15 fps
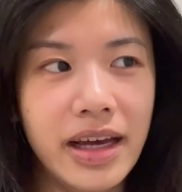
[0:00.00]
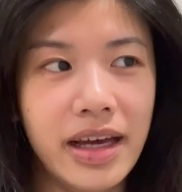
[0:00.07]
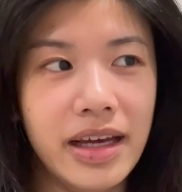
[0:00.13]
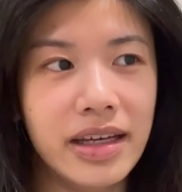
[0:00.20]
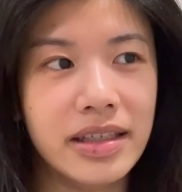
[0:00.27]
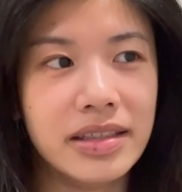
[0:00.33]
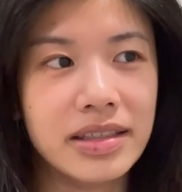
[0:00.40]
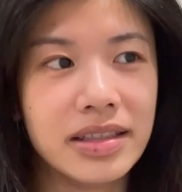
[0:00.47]

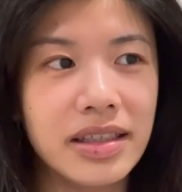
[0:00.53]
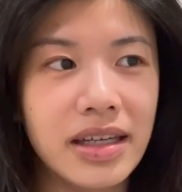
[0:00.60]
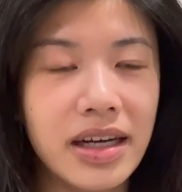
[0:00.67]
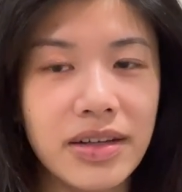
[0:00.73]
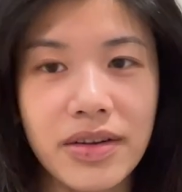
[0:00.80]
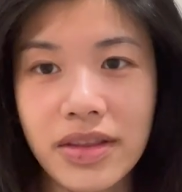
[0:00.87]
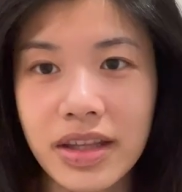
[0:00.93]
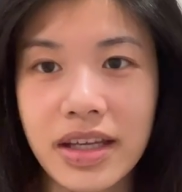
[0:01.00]
and I
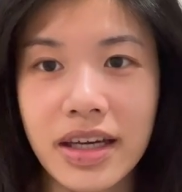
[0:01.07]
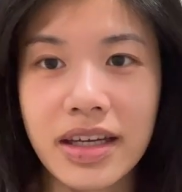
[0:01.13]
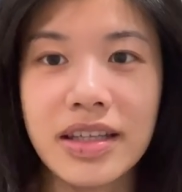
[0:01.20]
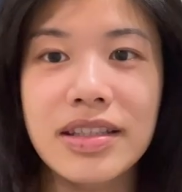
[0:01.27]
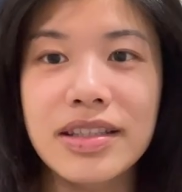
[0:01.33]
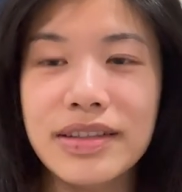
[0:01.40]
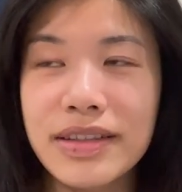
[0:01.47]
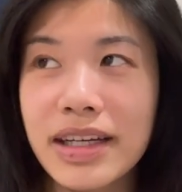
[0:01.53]
don't think I can
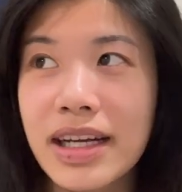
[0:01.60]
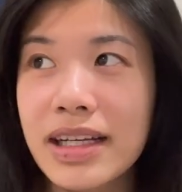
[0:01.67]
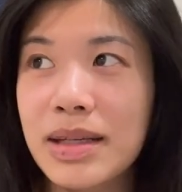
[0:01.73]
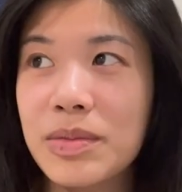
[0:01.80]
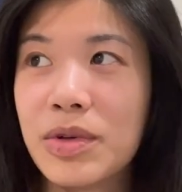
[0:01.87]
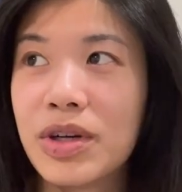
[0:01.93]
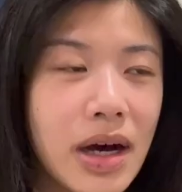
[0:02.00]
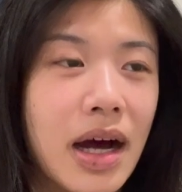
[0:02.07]
do it
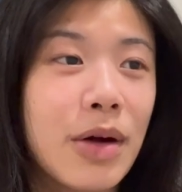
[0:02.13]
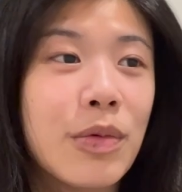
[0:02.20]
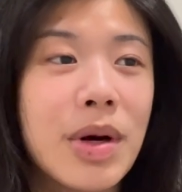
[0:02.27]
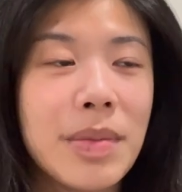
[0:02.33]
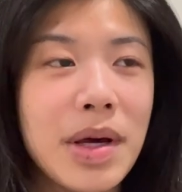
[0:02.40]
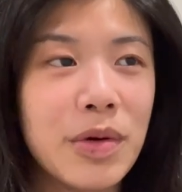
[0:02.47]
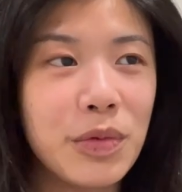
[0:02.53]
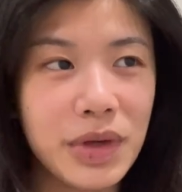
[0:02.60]
anymore. I want
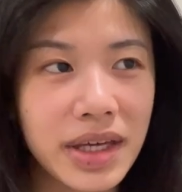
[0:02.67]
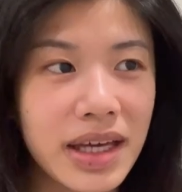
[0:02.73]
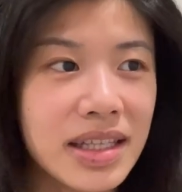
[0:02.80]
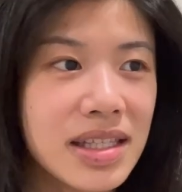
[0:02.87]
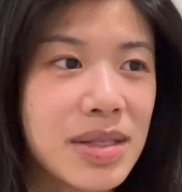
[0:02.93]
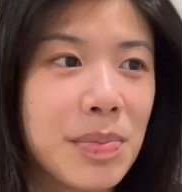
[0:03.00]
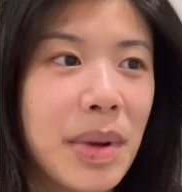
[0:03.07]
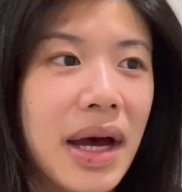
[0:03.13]
my
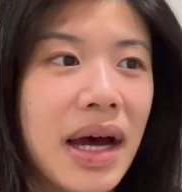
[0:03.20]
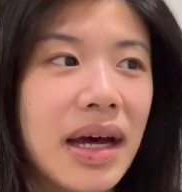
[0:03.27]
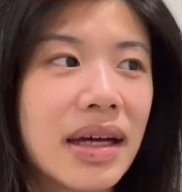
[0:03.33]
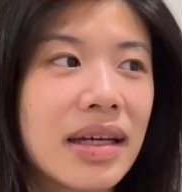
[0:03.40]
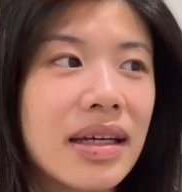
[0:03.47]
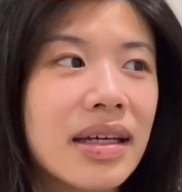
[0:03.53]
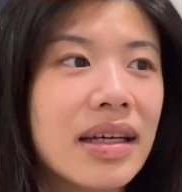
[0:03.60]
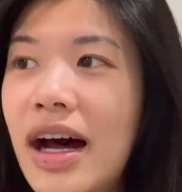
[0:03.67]
weekends
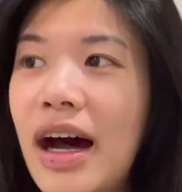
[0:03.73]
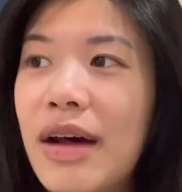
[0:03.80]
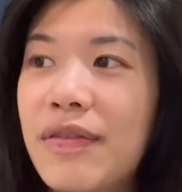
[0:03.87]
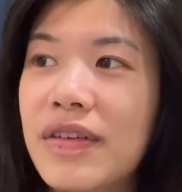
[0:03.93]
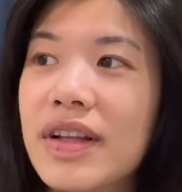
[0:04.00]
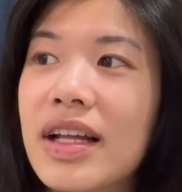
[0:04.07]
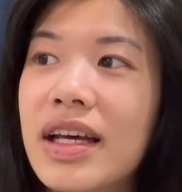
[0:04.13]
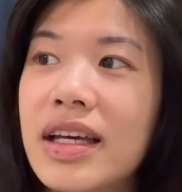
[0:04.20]
back. I
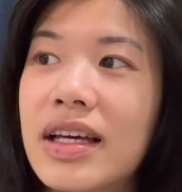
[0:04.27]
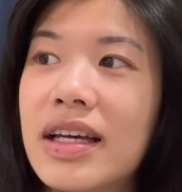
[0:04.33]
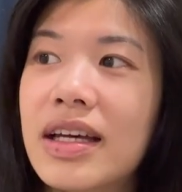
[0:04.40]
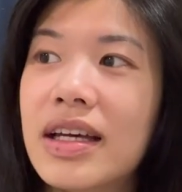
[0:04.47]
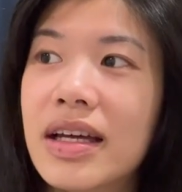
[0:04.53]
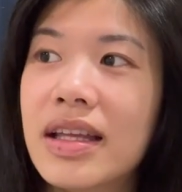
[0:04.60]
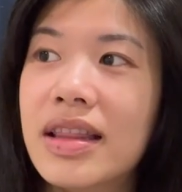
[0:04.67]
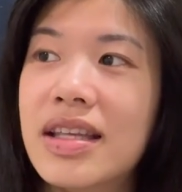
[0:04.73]
feel like
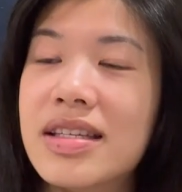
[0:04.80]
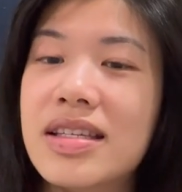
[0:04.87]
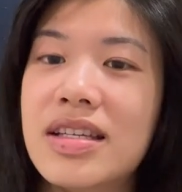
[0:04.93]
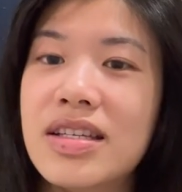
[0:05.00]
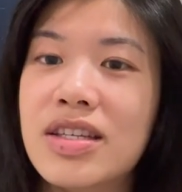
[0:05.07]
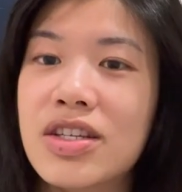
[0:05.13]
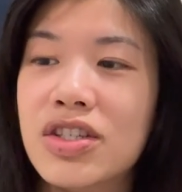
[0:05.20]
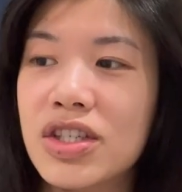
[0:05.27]
this
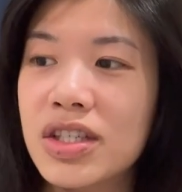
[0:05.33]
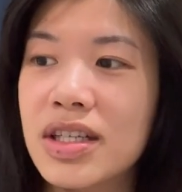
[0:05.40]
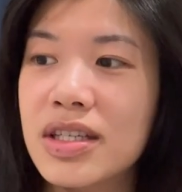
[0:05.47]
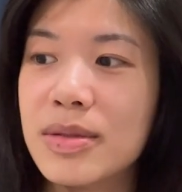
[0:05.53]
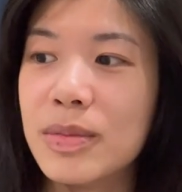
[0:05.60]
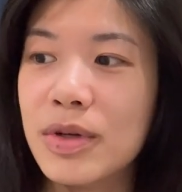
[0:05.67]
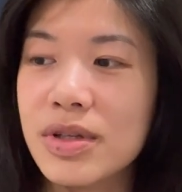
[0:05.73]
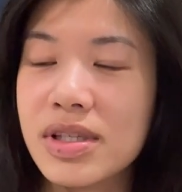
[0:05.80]
decision
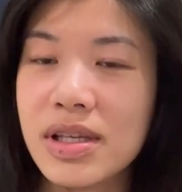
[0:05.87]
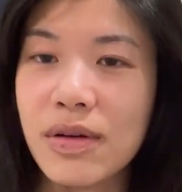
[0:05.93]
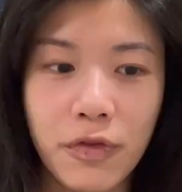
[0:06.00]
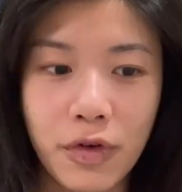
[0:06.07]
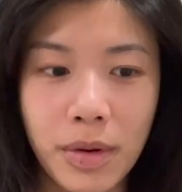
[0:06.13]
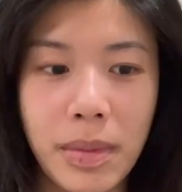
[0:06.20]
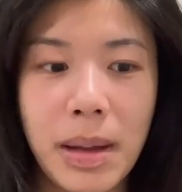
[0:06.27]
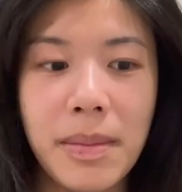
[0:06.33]
is mostly
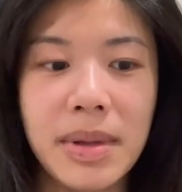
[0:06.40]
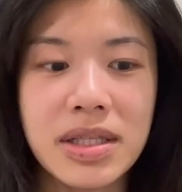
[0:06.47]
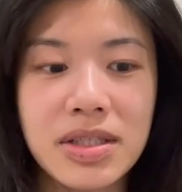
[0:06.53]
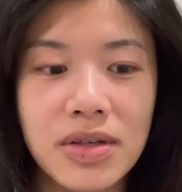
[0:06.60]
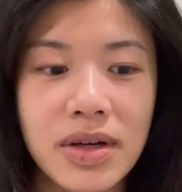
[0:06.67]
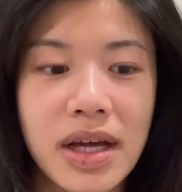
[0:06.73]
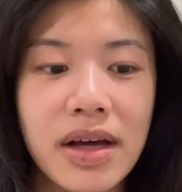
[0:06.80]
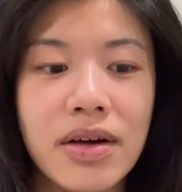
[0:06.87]
for my
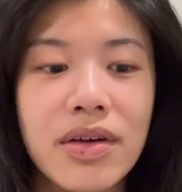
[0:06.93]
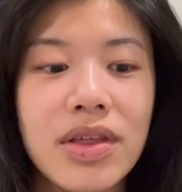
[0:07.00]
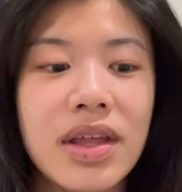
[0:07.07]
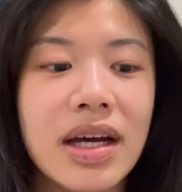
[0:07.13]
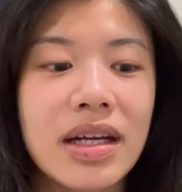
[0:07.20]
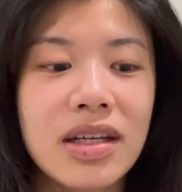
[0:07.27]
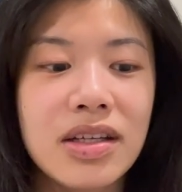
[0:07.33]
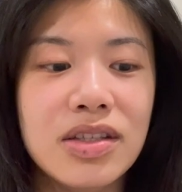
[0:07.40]
mental health.
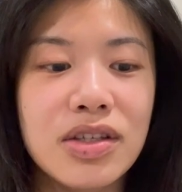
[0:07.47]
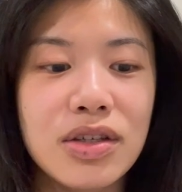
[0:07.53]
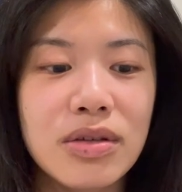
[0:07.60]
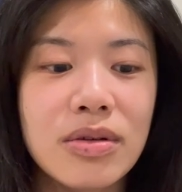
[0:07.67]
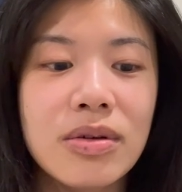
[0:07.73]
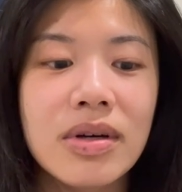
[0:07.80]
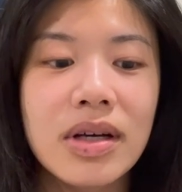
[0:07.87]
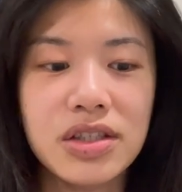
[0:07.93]
I need
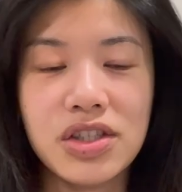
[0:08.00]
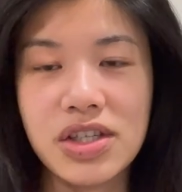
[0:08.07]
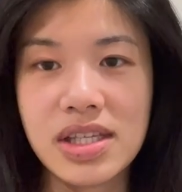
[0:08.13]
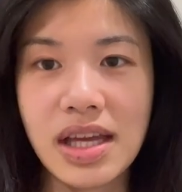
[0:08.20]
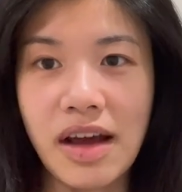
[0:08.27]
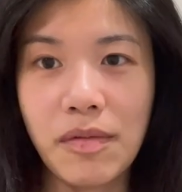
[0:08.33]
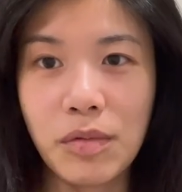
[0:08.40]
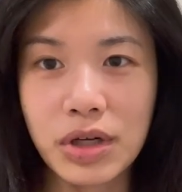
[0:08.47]
to just
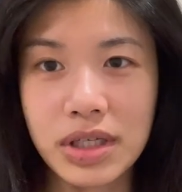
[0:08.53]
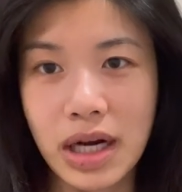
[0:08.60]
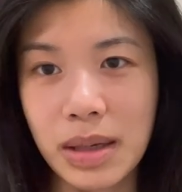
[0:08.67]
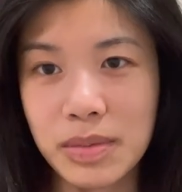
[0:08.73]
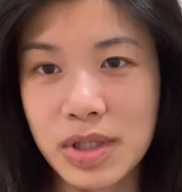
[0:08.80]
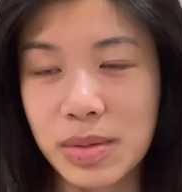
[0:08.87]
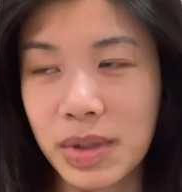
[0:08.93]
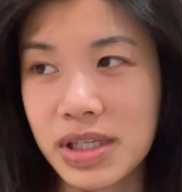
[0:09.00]
have more
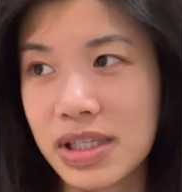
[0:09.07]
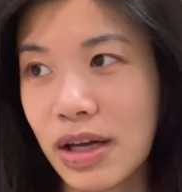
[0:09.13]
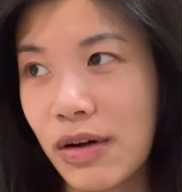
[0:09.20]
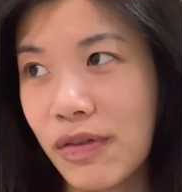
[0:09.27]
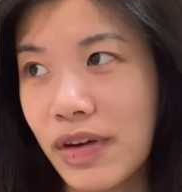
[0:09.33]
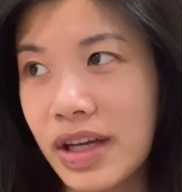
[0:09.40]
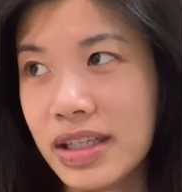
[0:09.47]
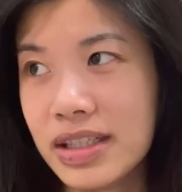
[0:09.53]
time to
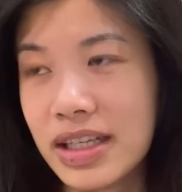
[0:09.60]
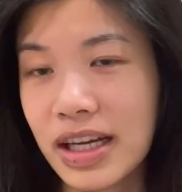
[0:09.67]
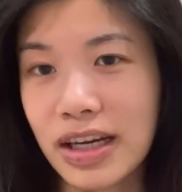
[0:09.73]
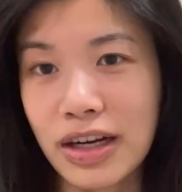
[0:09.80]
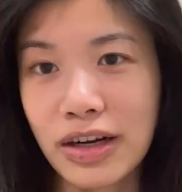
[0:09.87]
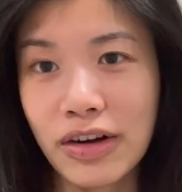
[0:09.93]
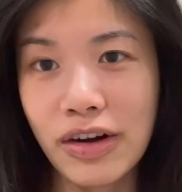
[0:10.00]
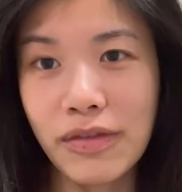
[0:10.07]
myself and take
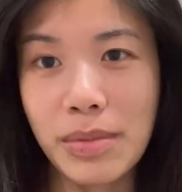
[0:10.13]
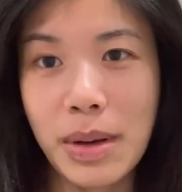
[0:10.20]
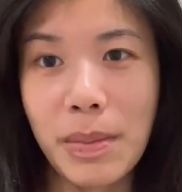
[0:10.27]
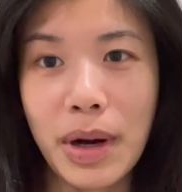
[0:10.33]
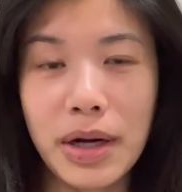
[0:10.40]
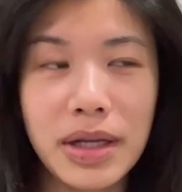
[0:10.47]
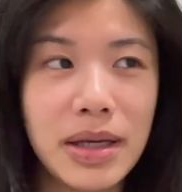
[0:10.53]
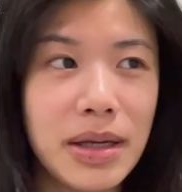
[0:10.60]
care of my
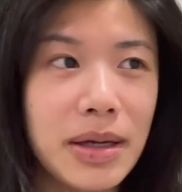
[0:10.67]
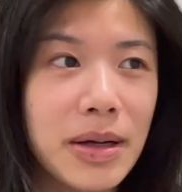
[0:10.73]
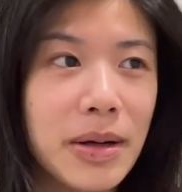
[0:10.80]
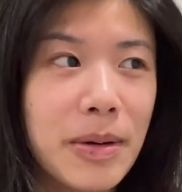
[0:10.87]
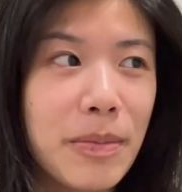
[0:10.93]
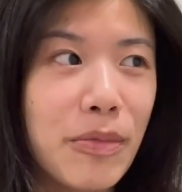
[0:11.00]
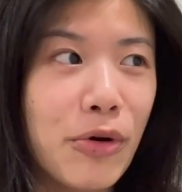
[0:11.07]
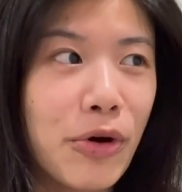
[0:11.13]
body
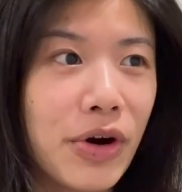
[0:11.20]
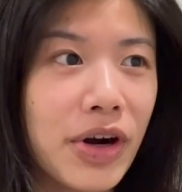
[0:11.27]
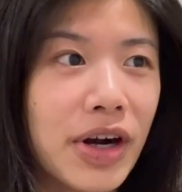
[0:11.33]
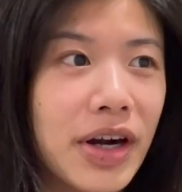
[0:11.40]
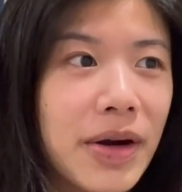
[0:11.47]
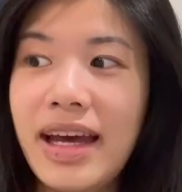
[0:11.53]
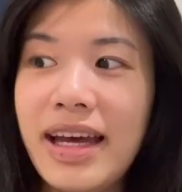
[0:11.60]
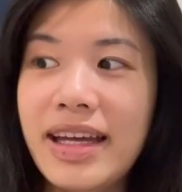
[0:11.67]

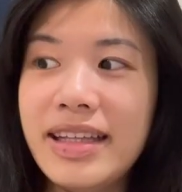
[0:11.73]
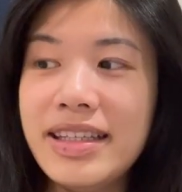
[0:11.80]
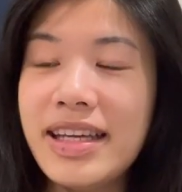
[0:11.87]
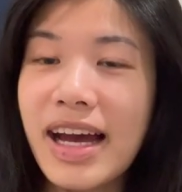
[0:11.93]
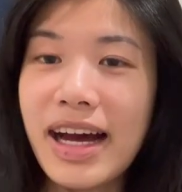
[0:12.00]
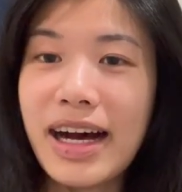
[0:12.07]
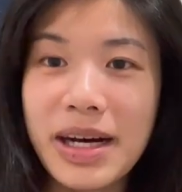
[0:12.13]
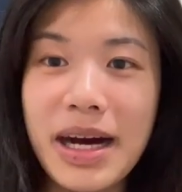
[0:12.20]
more. And
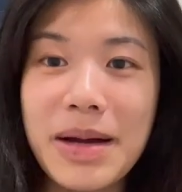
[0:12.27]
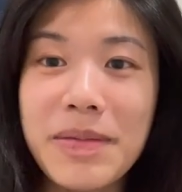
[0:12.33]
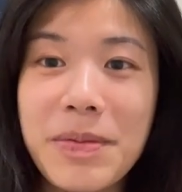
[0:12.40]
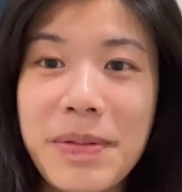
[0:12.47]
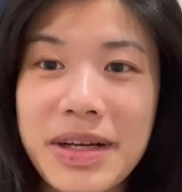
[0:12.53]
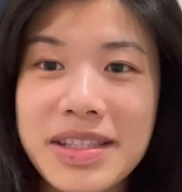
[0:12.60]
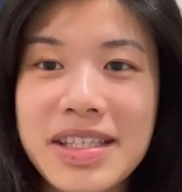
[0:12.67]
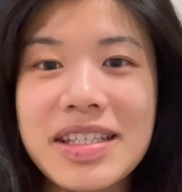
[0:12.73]
yeah, I'm
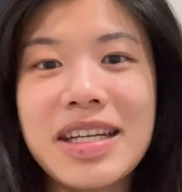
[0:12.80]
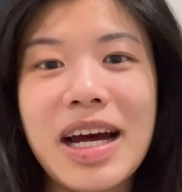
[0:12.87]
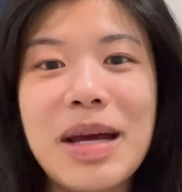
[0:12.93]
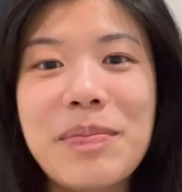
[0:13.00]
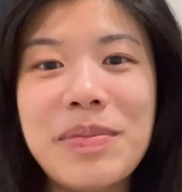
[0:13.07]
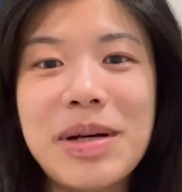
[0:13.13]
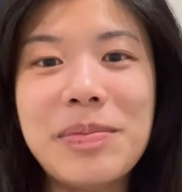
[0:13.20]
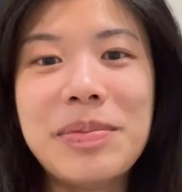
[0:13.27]
about to
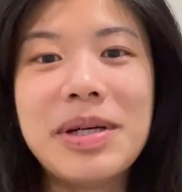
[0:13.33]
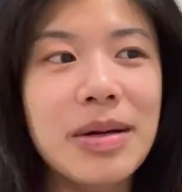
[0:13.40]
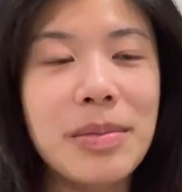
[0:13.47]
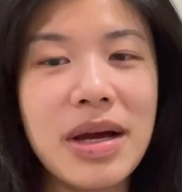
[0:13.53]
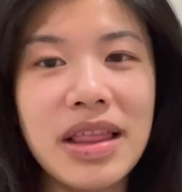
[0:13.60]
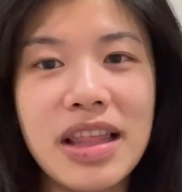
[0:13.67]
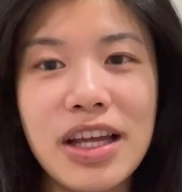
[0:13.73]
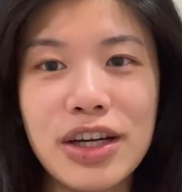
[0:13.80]
type up
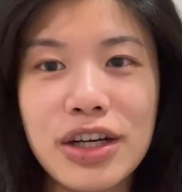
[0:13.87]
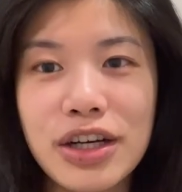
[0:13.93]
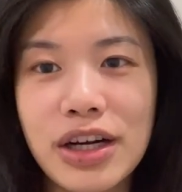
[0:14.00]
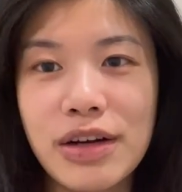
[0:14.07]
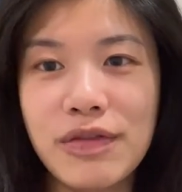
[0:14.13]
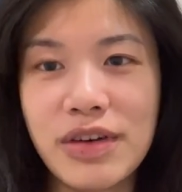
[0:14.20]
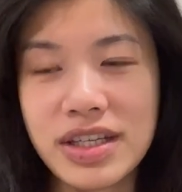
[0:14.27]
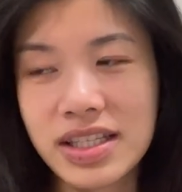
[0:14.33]
my letter
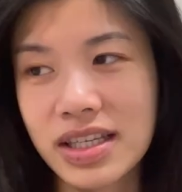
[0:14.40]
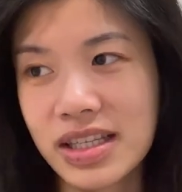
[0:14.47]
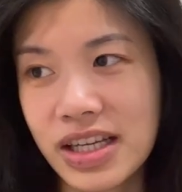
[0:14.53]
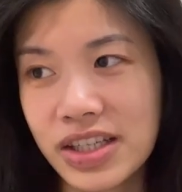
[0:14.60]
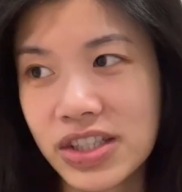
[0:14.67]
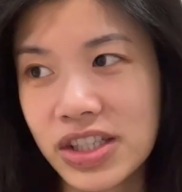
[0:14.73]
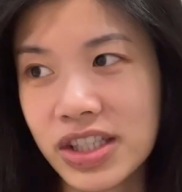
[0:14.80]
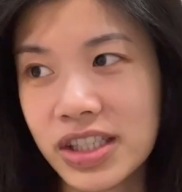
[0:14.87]
of
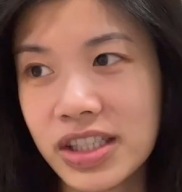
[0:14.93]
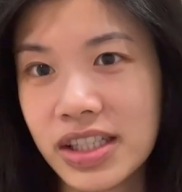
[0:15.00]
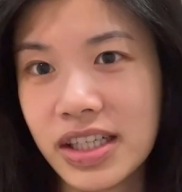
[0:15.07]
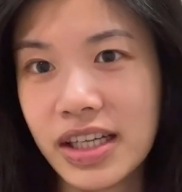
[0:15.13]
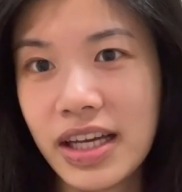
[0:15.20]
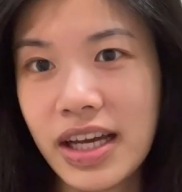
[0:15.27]
resignation.